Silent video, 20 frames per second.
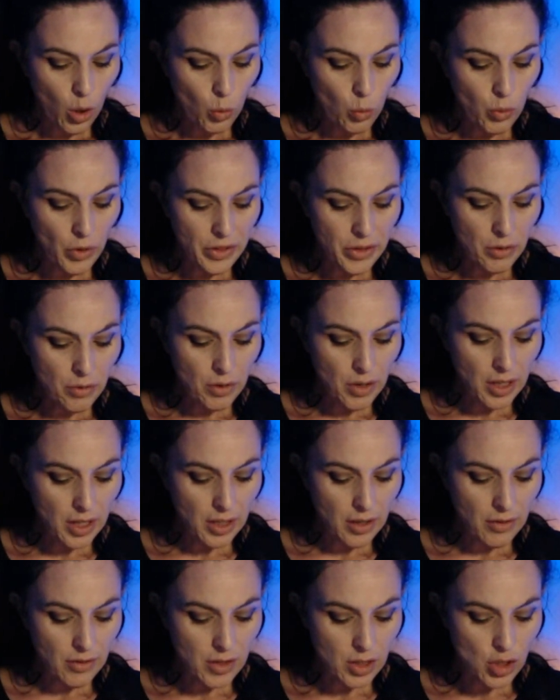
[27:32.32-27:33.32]

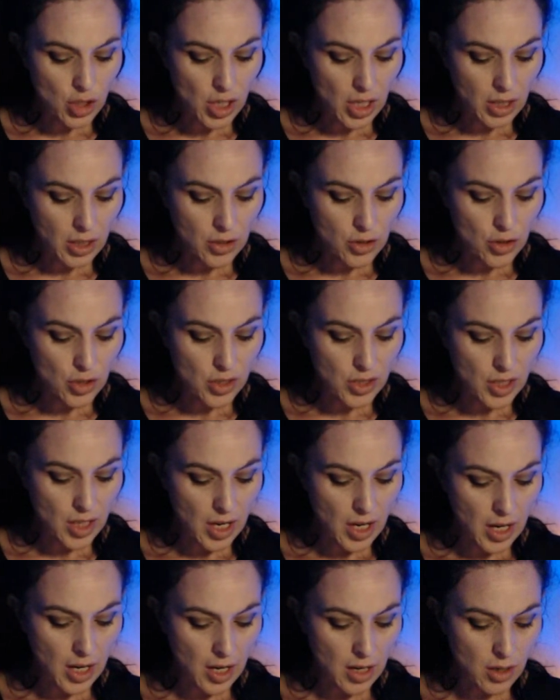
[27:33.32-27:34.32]
Withering the challenges
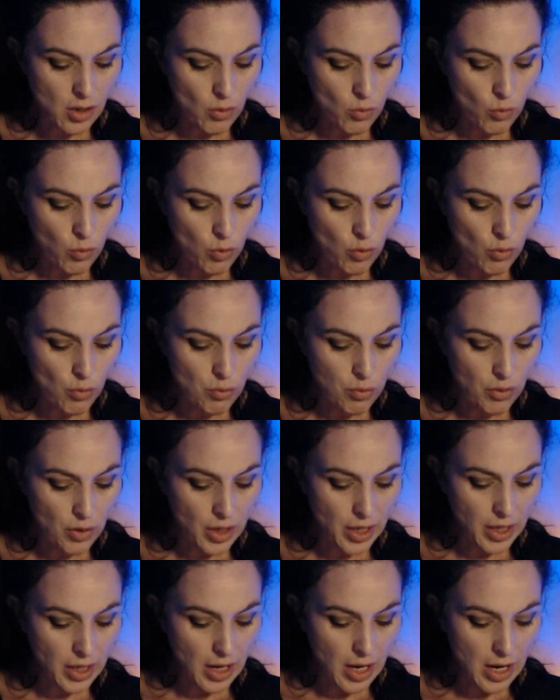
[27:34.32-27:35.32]
ahead will
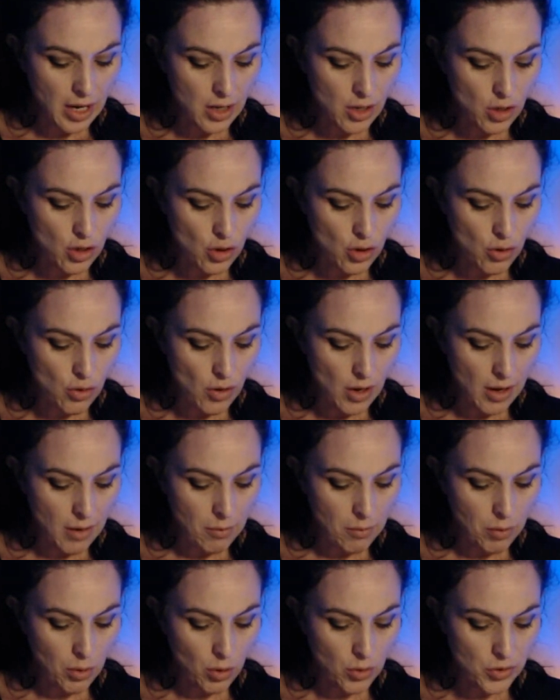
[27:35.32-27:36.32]
bring a new
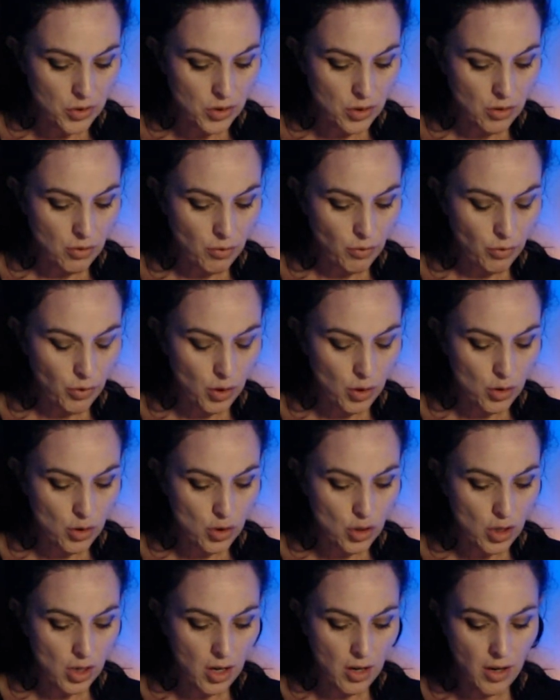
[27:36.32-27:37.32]
and positive
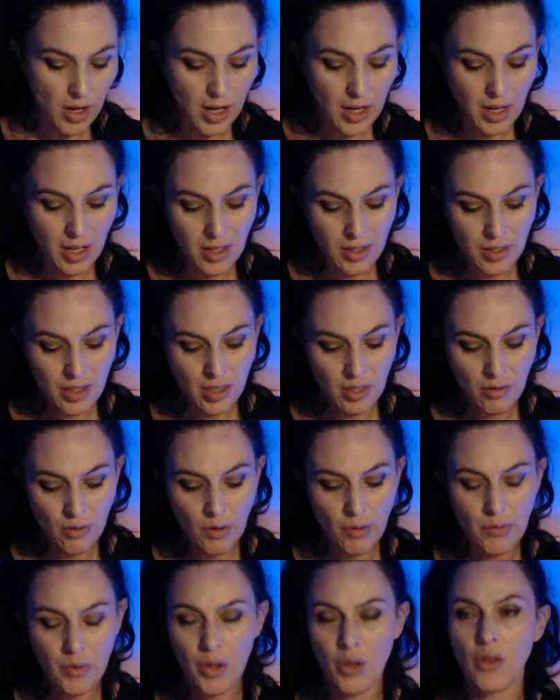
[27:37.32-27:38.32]
future. And it's in
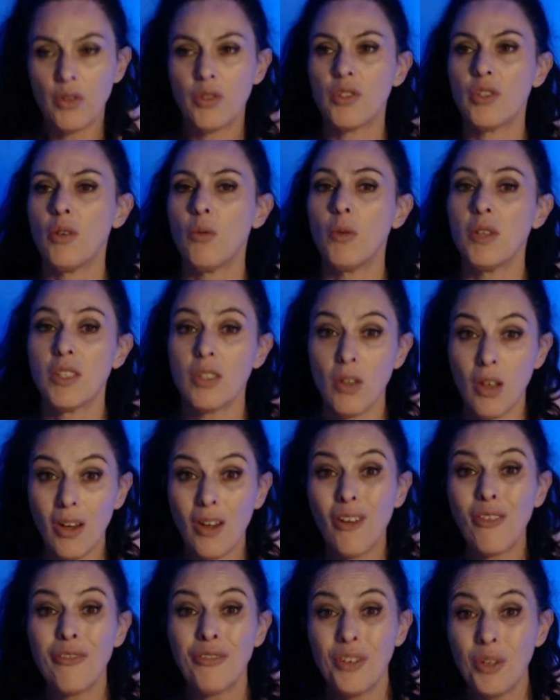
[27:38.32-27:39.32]
reverse. So it's like
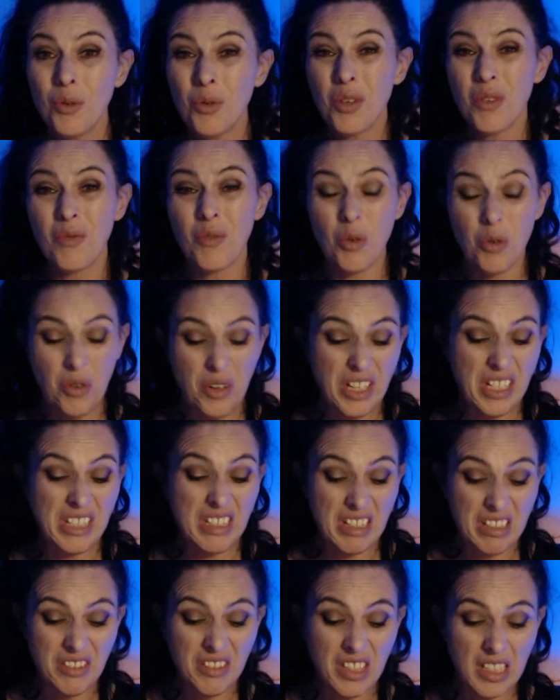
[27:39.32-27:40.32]
I feel you've already
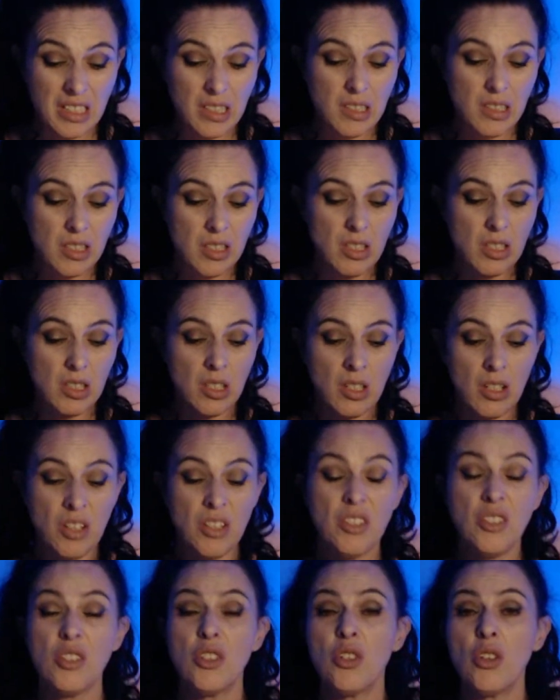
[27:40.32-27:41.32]
done this, you know,
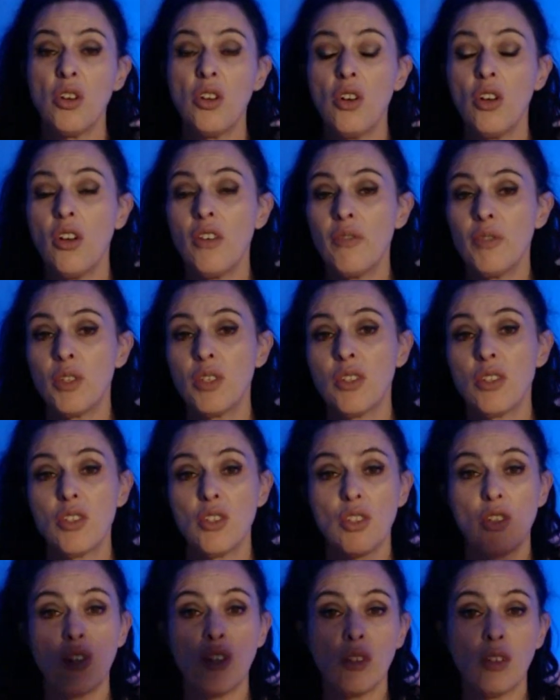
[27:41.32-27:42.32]
to turn over this
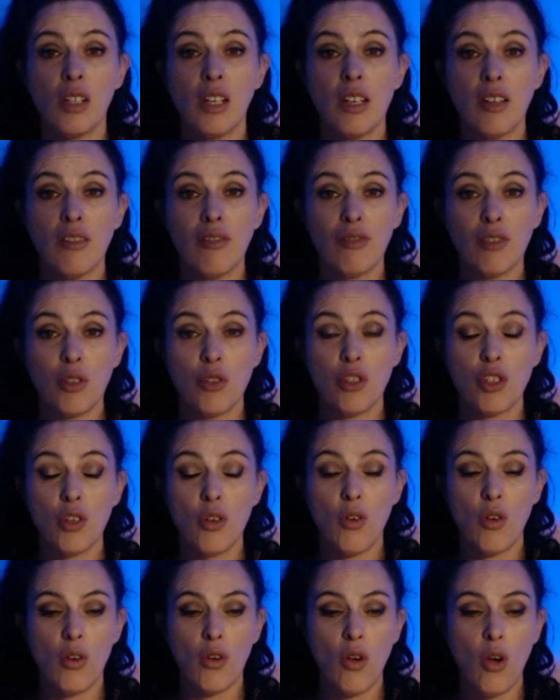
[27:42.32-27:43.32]
new leaf because you've
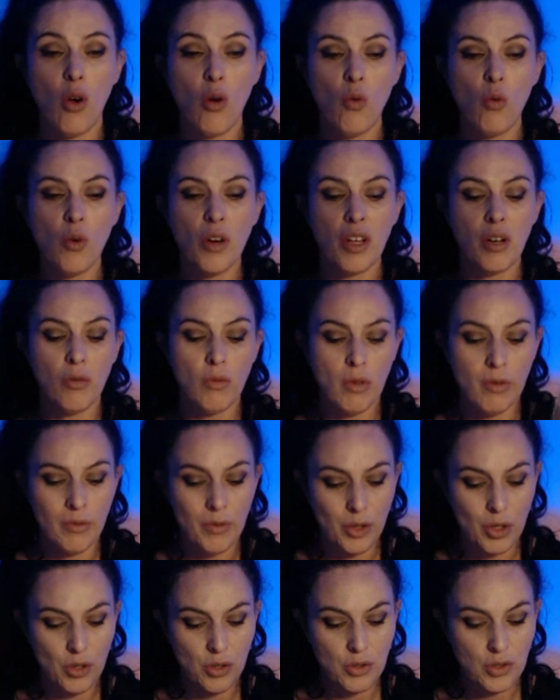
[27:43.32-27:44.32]
got old in
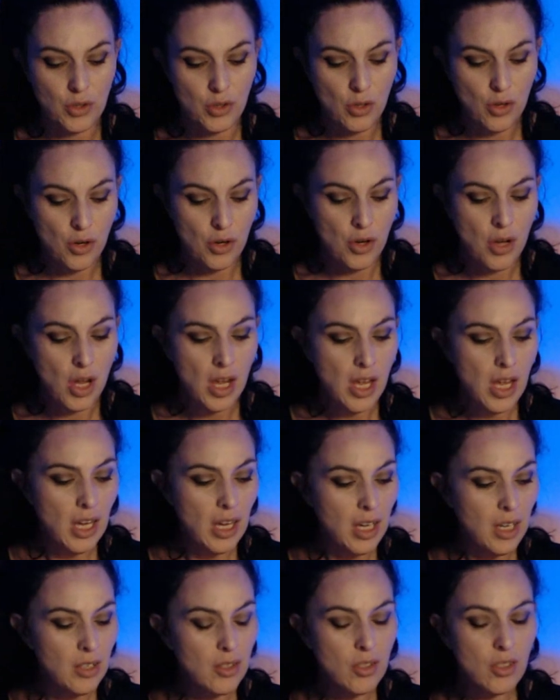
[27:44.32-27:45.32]
reverse. So
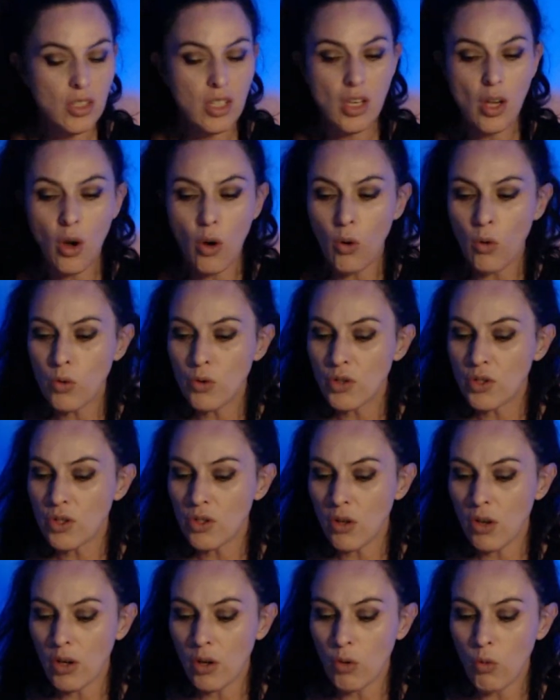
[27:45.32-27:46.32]
it's the old
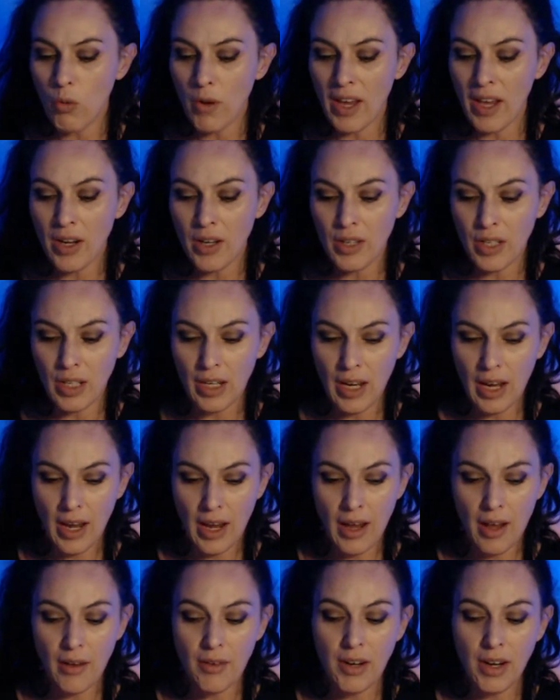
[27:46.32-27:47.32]
cycle ending
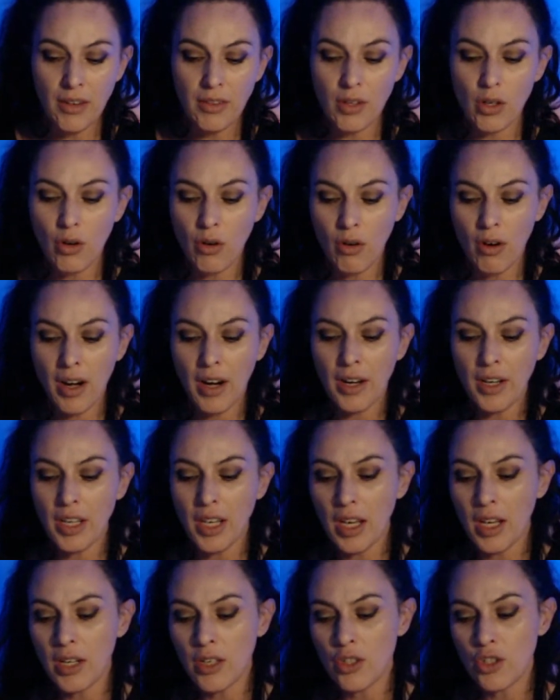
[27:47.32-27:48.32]
out. Now, the crowning
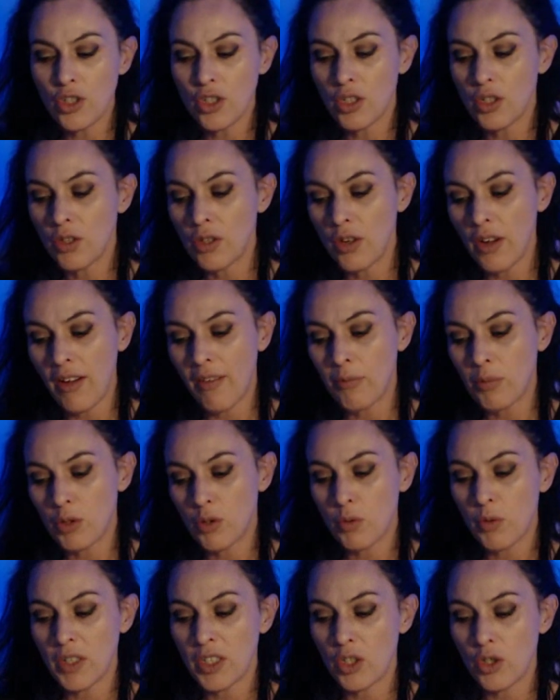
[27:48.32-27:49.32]
energy you have
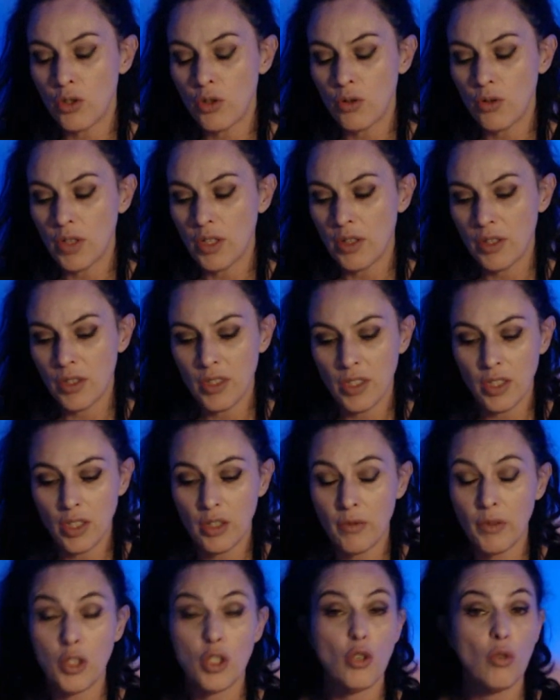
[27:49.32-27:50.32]
between you and this
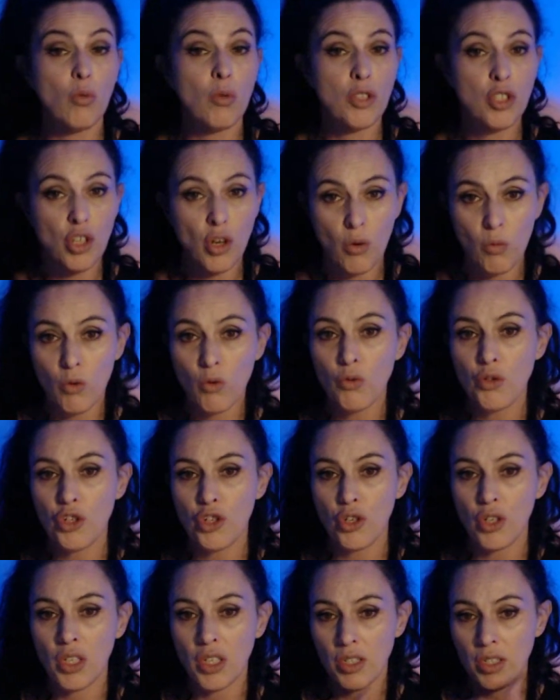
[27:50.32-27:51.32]
individual, which I will
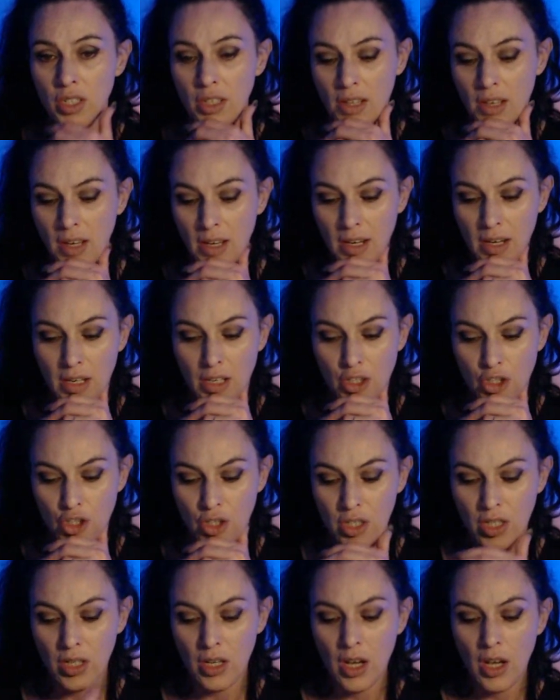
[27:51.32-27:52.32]
tune into their
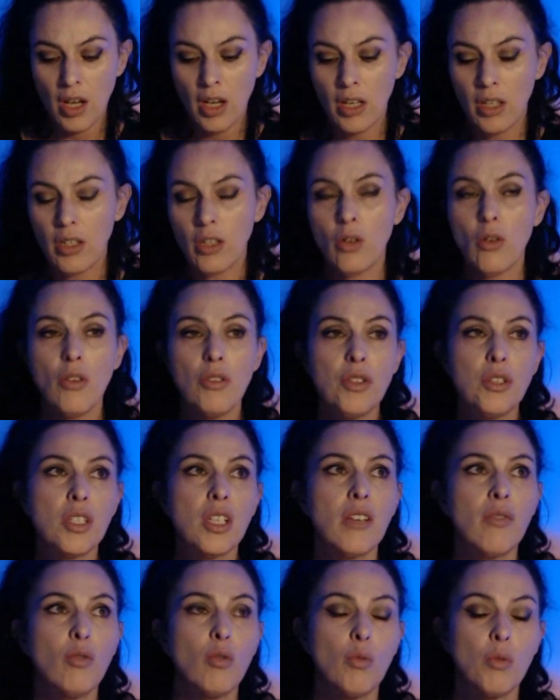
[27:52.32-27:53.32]
energy, you've got the
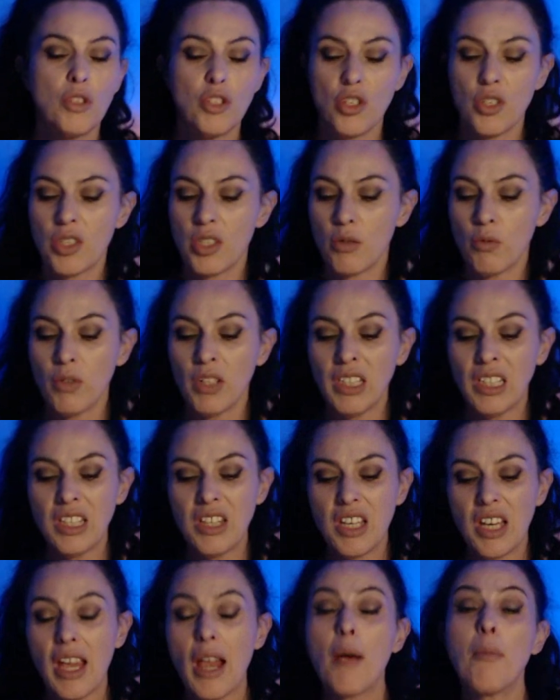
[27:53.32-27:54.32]
devil, which is really
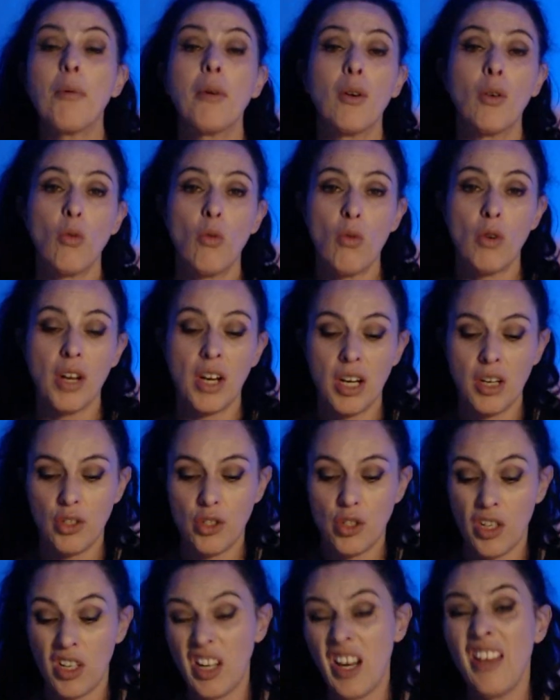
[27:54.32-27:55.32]
the Capricorn
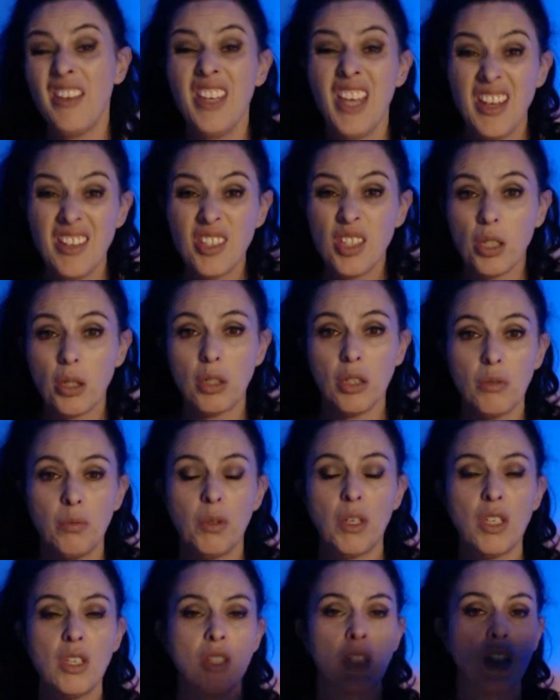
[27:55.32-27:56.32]
energy. Now, yes, it could
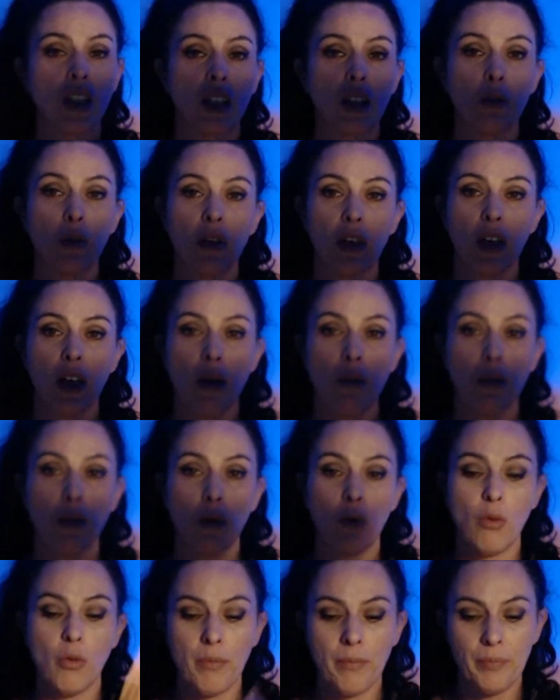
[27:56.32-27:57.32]
be you're dealing with
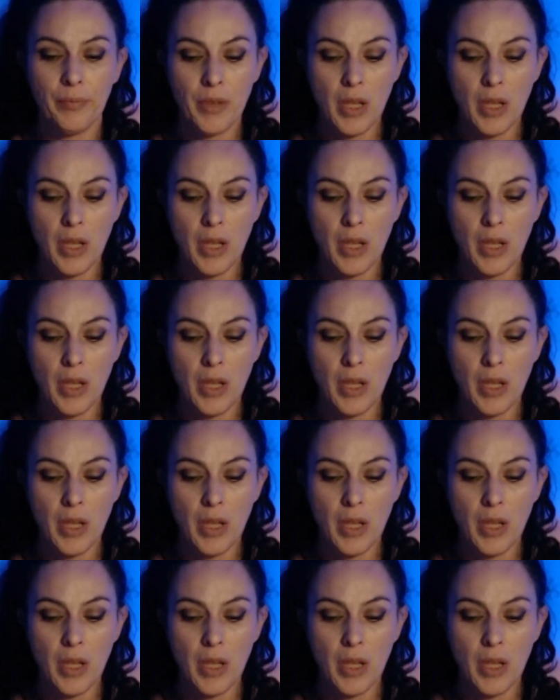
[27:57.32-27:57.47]
Capricorn.